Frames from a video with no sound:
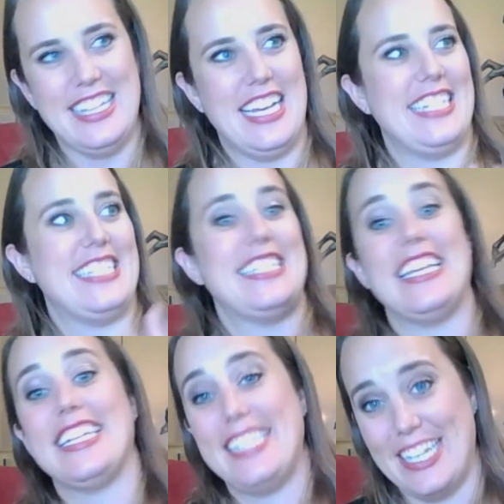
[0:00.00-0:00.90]
like
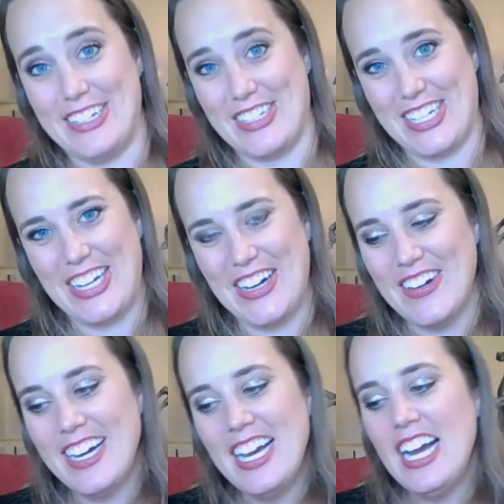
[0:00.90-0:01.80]
six years
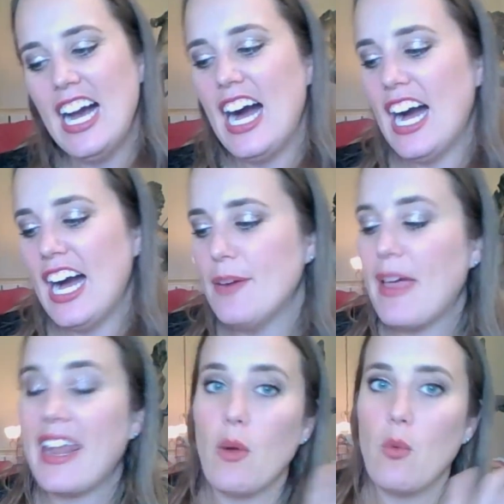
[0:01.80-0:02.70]
ago. Um,
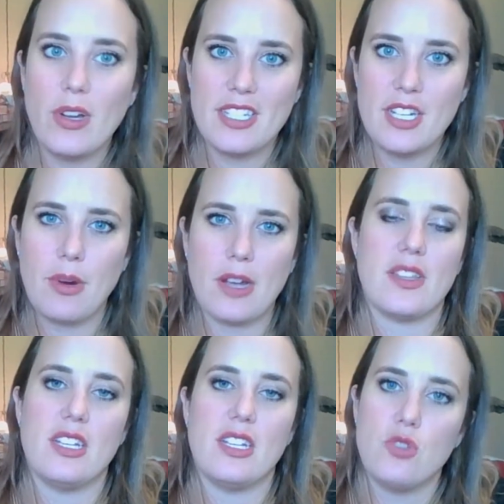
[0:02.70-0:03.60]
and I wasn't
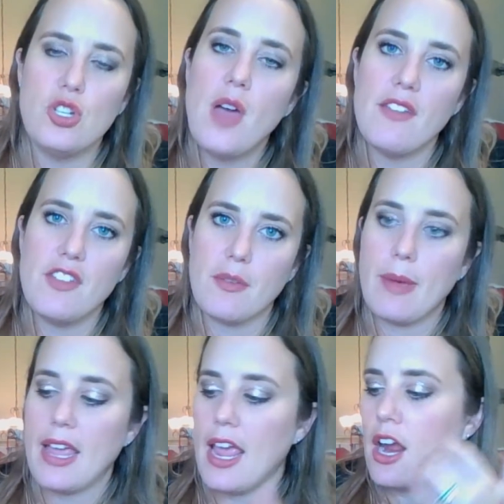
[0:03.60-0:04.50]
impressed with it. It was too heavy for
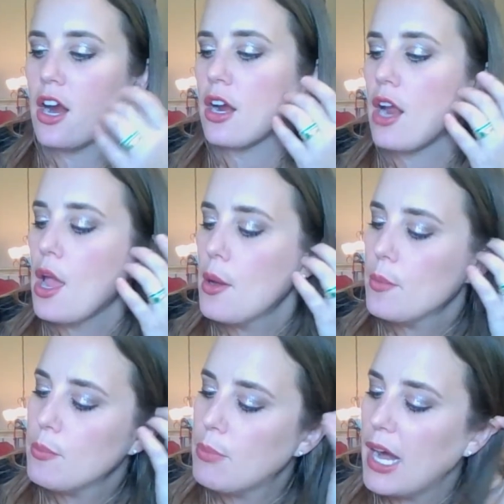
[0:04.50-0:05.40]
my hair,
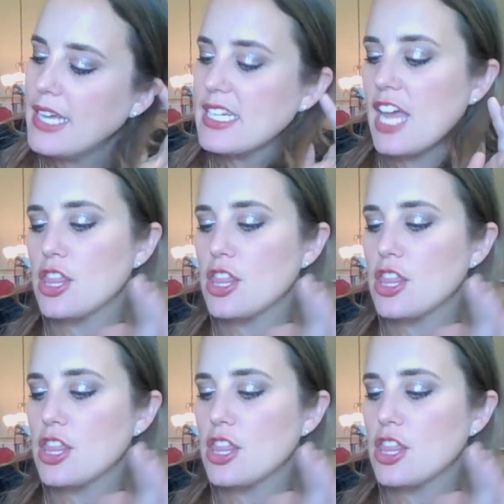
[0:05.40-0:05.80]
but I